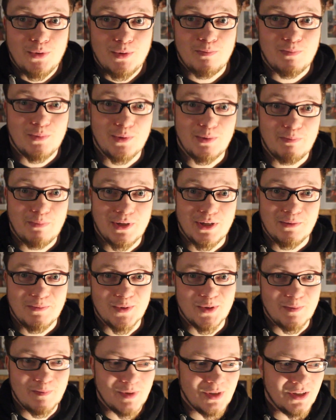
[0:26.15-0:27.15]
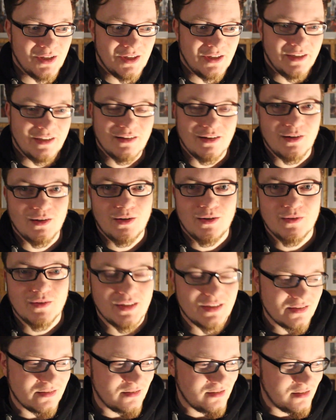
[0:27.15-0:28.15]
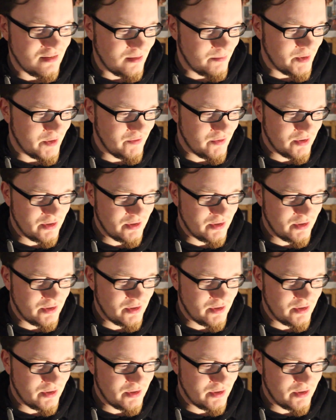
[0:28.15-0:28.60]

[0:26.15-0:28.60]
boop, boop, boop, boop. Oh no, that's not element